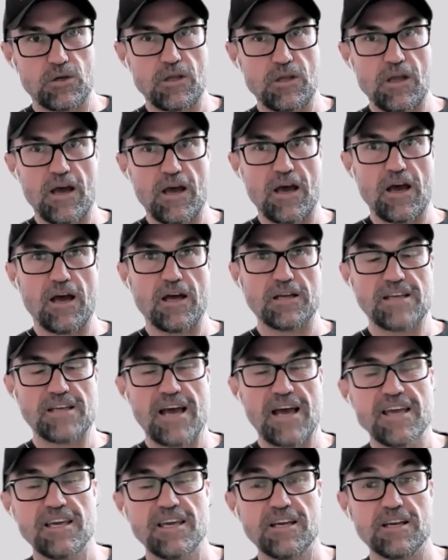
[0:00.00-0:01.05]
uh,
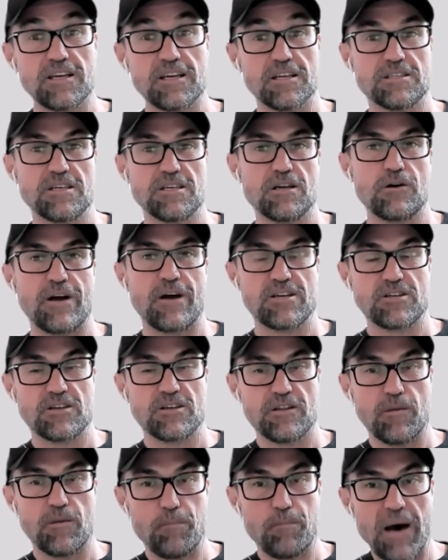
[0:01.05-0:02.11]
take into
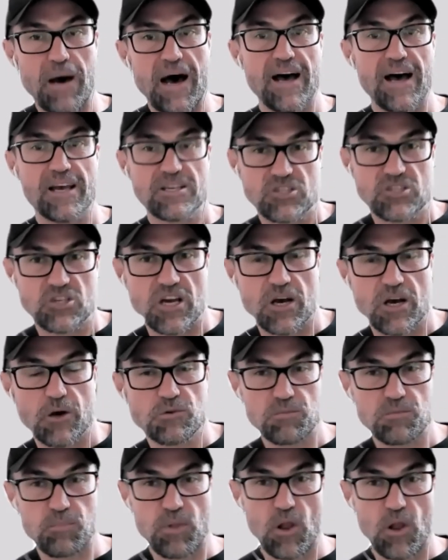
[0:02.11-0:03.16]
consideration that bars,
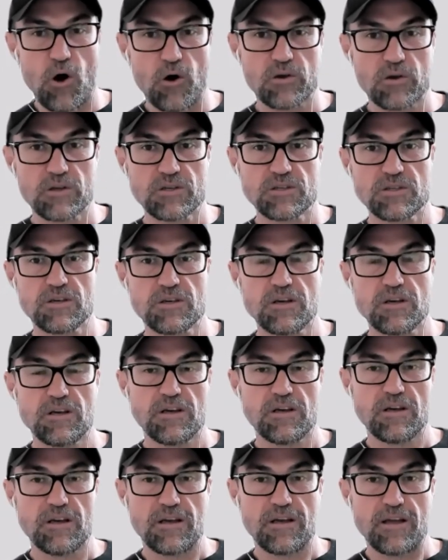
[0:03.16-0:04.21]
gels, blocks,
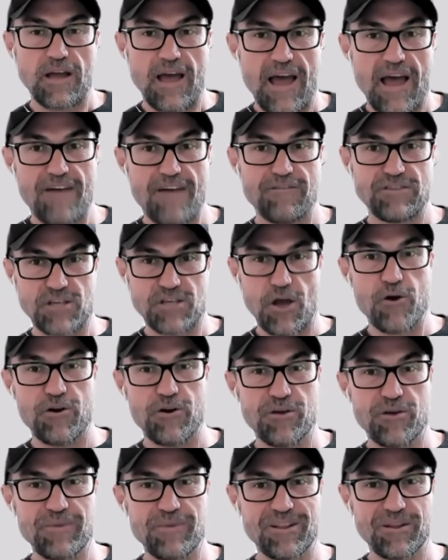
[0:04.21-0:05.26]
have
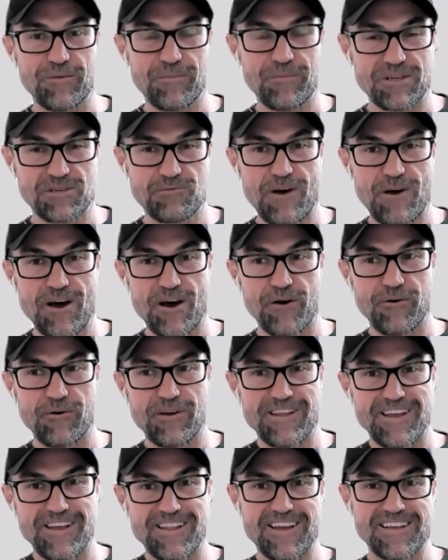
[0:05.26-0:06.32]
sodium in them as well.
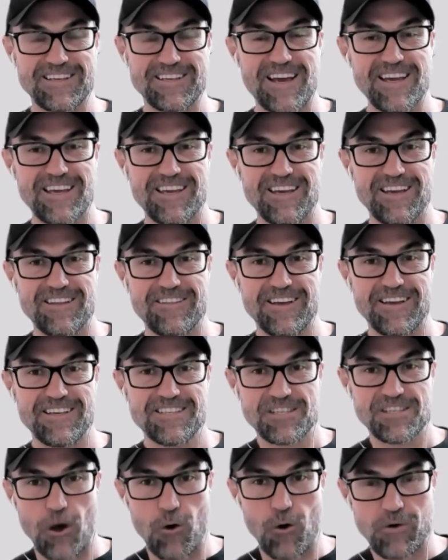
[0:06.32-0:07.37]
And then they're taking mm. in these
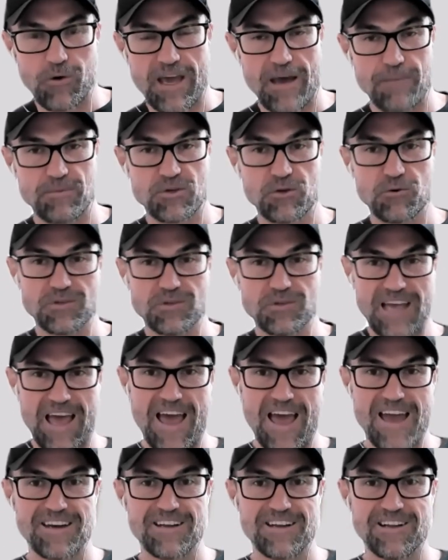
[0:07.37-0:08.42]
salt capsules
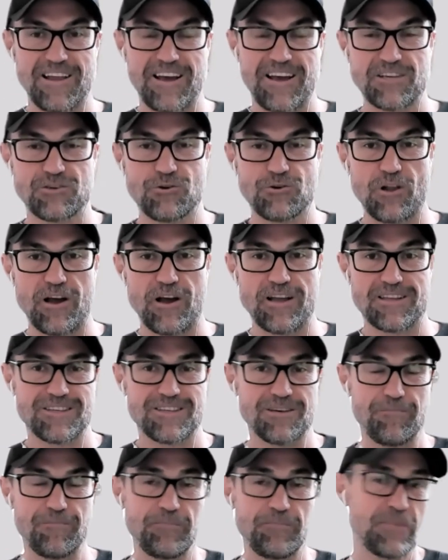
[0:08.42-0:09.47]
and
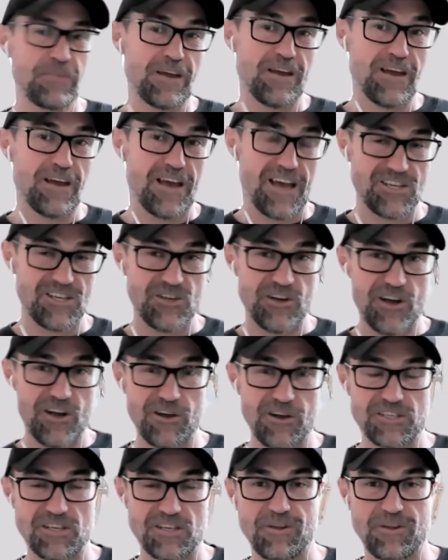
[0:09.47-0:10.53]
electrolytes. And as you know,
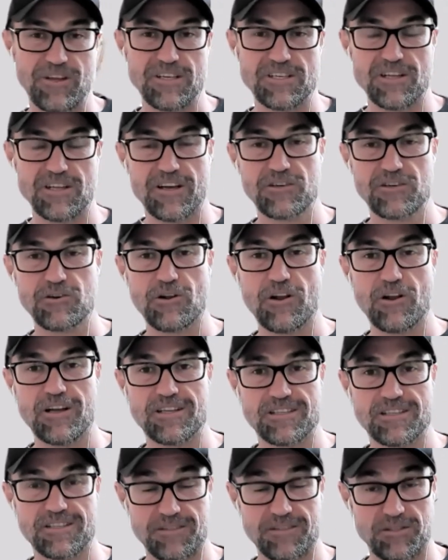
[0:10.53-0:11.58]
some of these
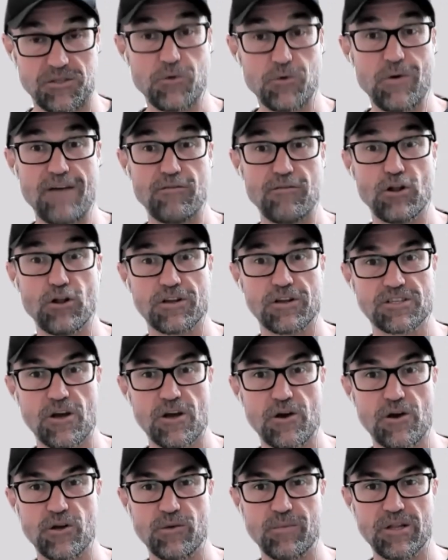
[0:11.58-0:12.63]
electrolytes do have a lot of
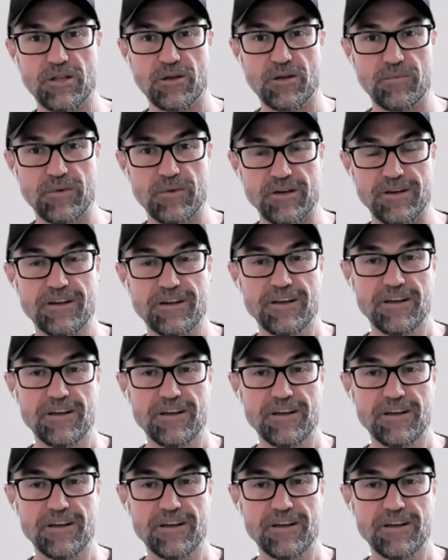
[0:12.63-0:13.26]
sodium in them. And